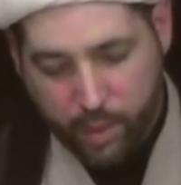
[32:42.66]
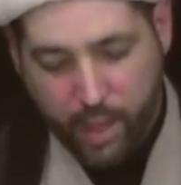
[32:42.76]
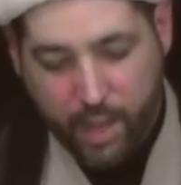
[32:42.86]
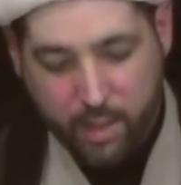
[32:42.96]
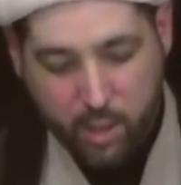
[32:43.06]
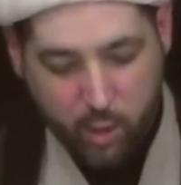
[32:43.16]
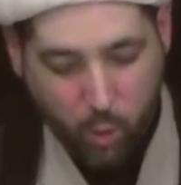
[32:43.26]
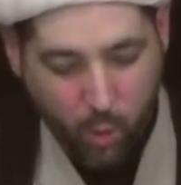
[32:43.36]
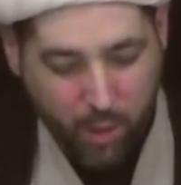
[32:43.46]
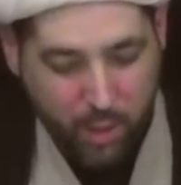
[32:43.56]
had this
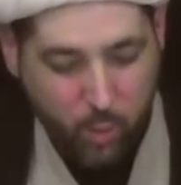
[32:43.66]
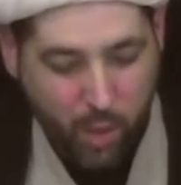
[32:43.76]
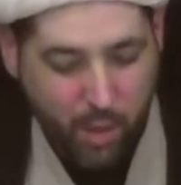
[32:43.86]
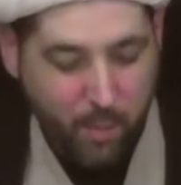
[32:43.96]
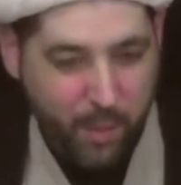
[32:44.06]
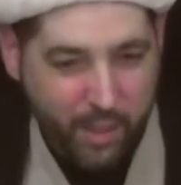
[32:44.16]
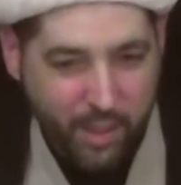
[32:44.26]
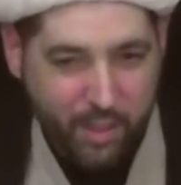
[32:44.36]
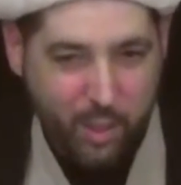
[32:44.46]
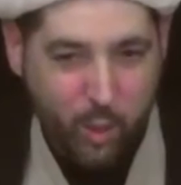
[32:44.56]
story as well,
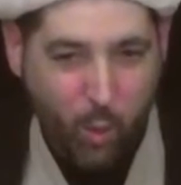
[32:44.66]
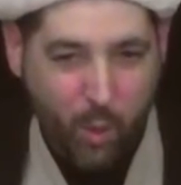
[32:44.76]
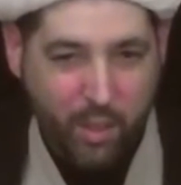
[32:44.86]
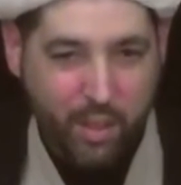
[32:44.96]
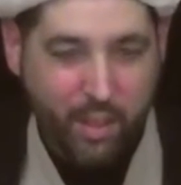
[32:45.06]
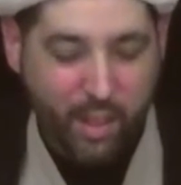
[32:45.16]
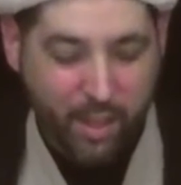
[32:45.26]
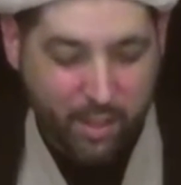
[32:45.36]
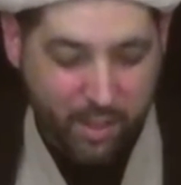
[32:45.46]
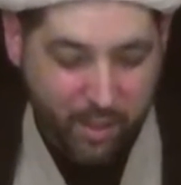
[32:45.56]
but the story didn't
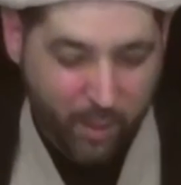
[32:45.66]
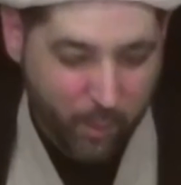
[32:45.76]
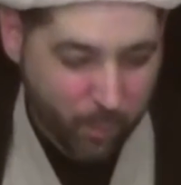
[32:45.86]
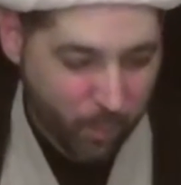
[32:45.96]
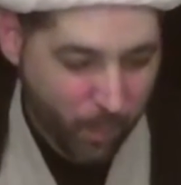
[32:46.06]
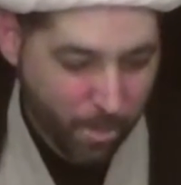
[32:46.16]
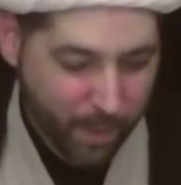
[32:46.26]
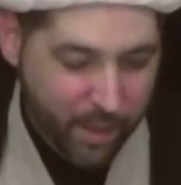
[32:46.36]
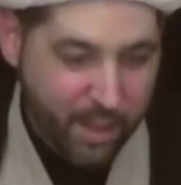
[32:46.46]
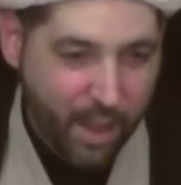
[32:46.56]
end here.
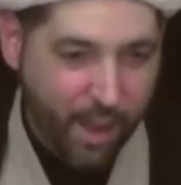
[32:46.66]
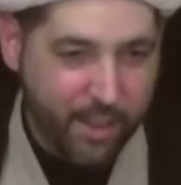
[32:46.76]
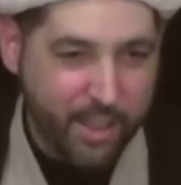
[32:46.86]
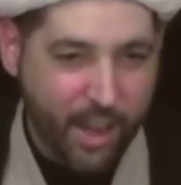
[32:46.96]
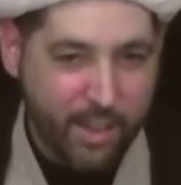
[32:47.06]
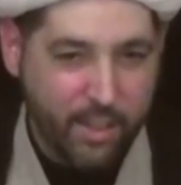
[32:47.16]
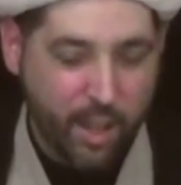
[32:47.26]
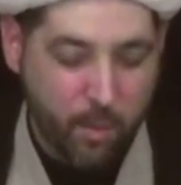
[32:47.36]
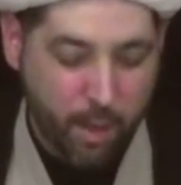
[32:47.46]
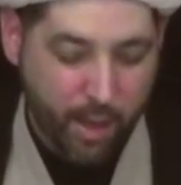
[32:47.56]
He got his
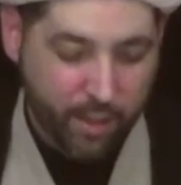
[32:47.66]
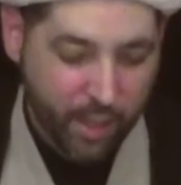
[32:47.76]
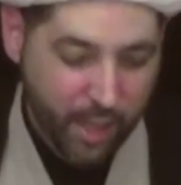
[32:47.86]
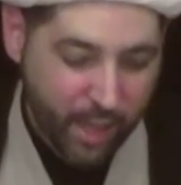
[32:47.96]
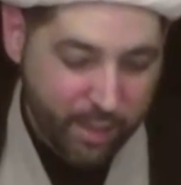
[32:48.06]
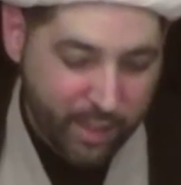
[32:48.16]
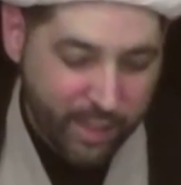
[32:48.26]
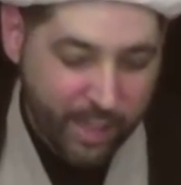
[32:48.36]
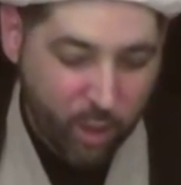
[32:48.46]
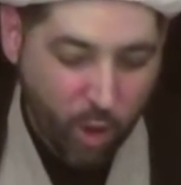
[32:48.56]
eyesight back, and then
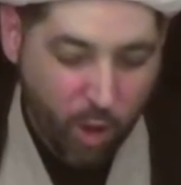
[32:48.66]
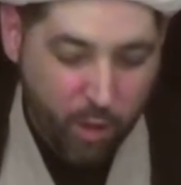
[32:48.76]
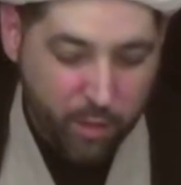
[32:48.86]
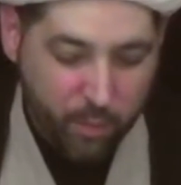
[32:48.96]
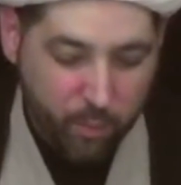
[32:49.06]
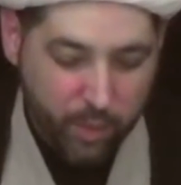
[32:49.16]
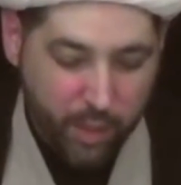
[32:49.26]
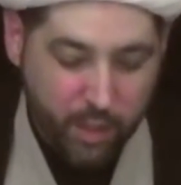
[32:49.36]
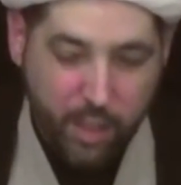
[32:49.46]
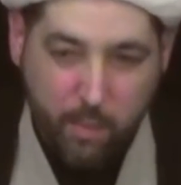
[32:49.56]
later on
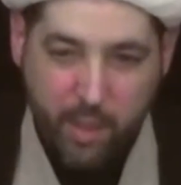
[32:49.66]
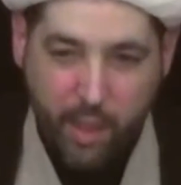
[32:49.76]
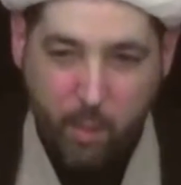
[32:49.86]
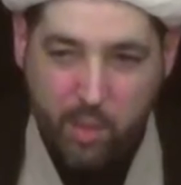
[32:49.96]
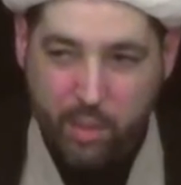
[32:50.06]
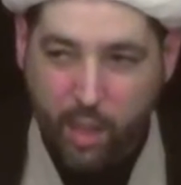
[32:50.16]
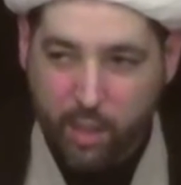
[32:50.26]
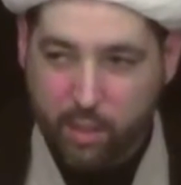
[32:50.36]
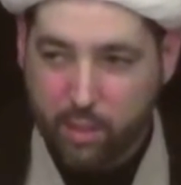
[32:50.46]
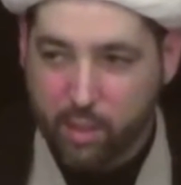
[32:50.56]
he became a
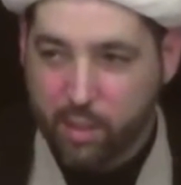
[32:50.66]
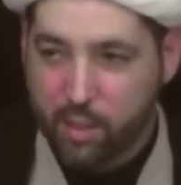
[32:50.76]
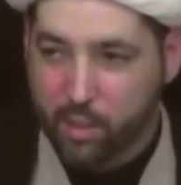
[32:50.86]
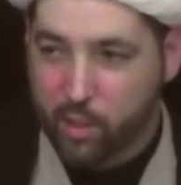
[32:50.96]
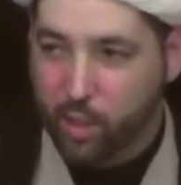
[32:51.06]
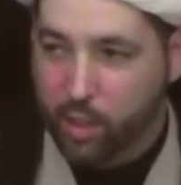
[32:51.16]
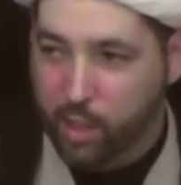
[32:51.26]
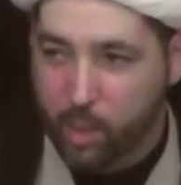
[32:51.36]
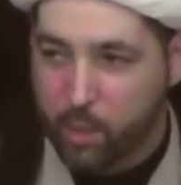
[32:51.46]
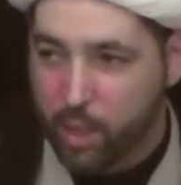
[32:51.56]
scientist. He
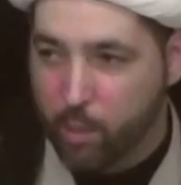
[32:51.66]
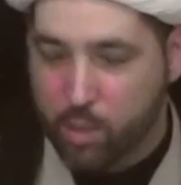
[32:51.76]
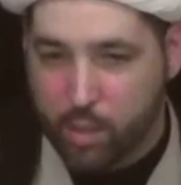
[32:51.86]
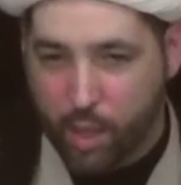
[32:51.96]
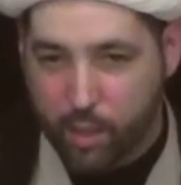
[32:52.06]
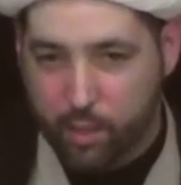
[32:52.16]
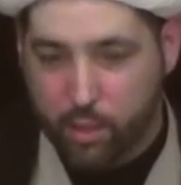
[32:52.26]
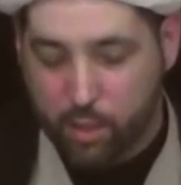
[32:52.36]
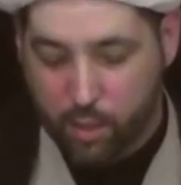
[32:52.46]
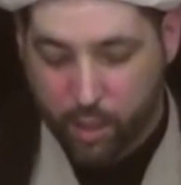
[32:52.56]
studied and became a
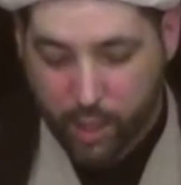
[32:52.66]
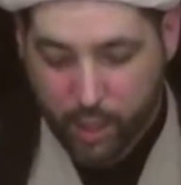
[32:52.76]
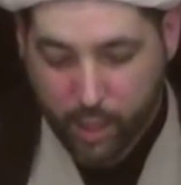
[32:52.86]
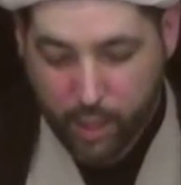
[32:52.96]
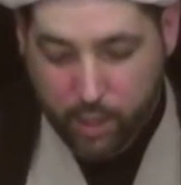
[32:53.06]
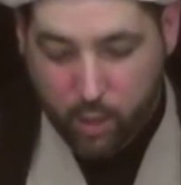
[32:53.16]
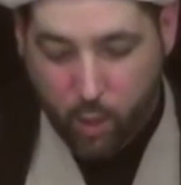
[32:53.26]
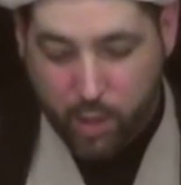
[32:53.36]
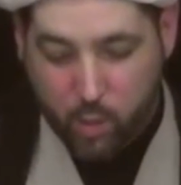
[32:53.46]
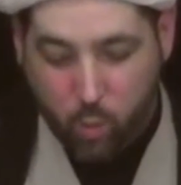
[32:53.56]
scientist.
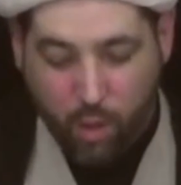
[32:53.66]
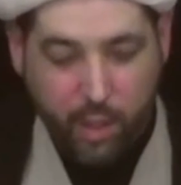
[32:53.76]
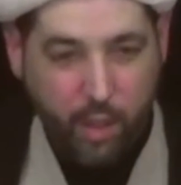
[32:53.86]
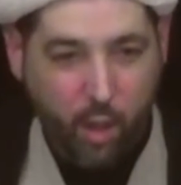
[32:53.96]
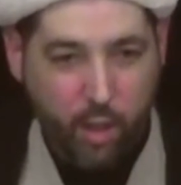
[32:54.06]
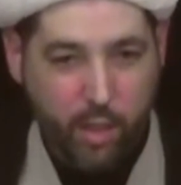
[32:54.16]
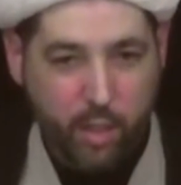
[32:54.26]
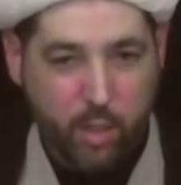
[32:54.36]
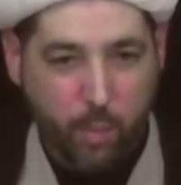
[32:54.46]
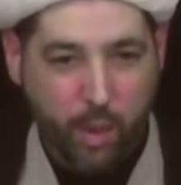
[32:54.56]
So he's working on an
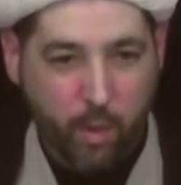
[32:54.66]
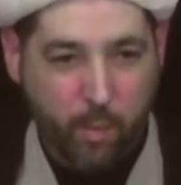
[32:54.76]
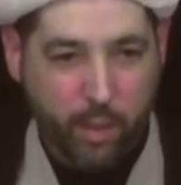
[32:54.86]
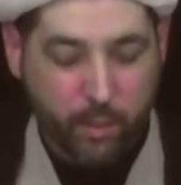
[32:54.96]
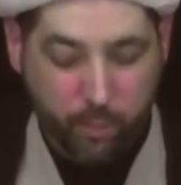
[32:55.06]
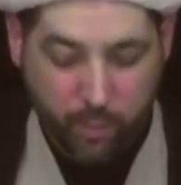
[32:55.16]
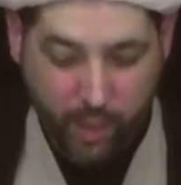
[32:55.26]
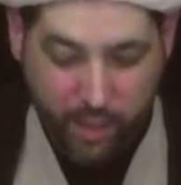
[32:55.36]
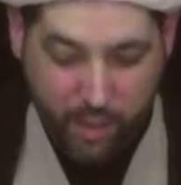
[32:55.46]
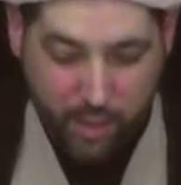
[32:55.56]
experiment,
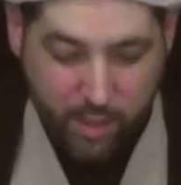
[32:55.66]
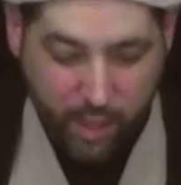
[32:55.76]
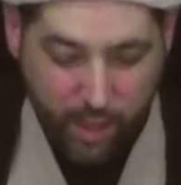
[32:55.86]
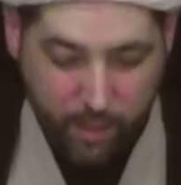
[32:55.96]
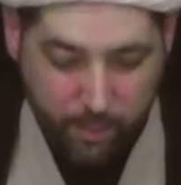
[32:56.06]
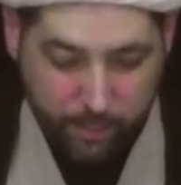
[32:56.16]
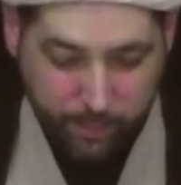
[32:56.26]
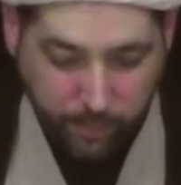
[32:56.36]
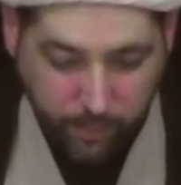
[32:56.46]
and he said